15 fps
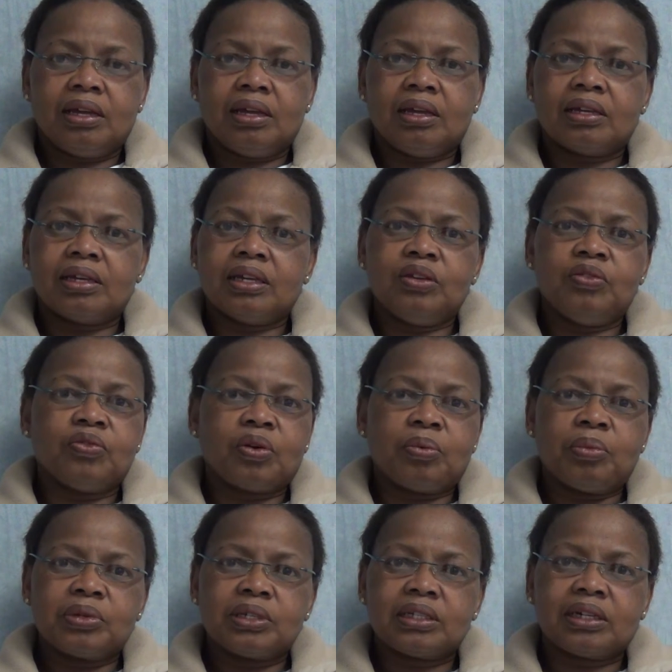a kid
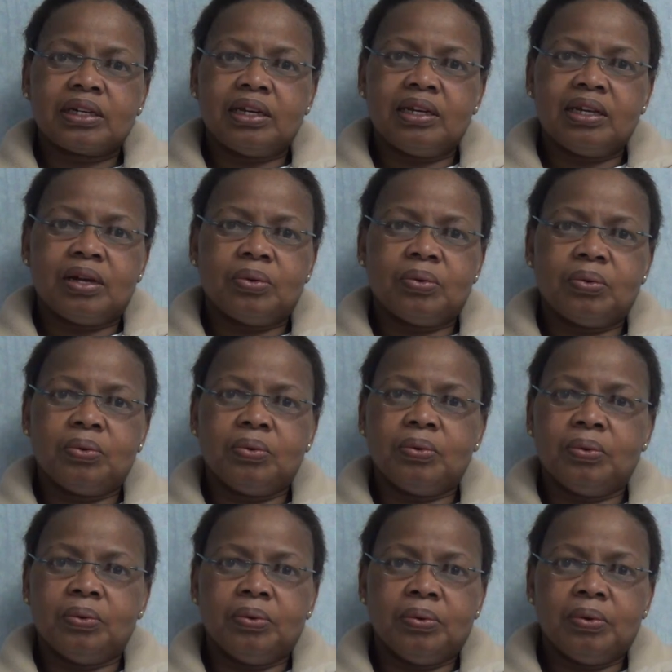from Australia
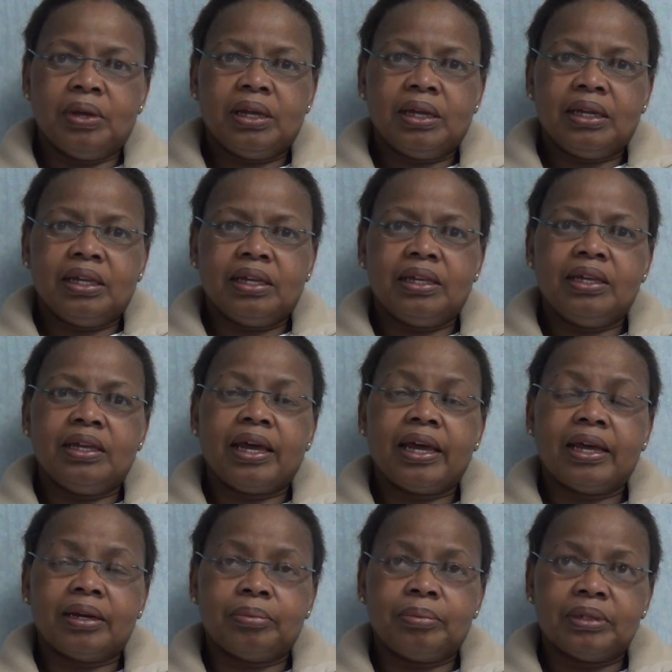who he
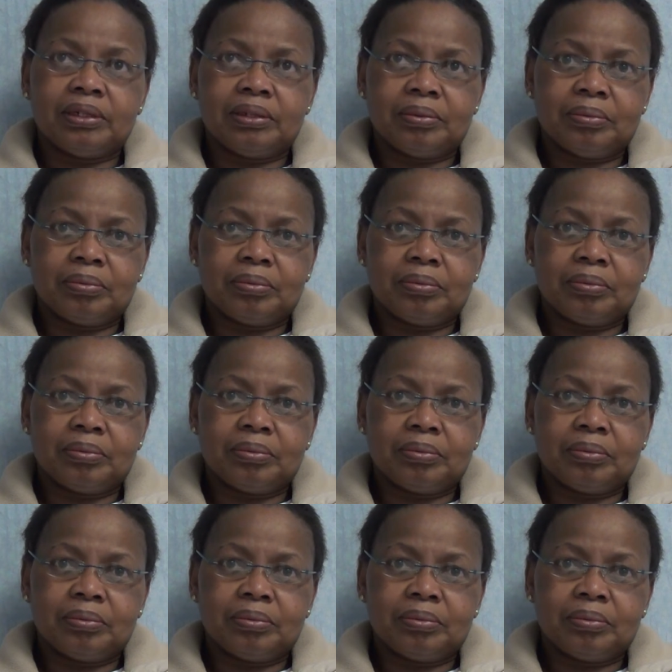helped.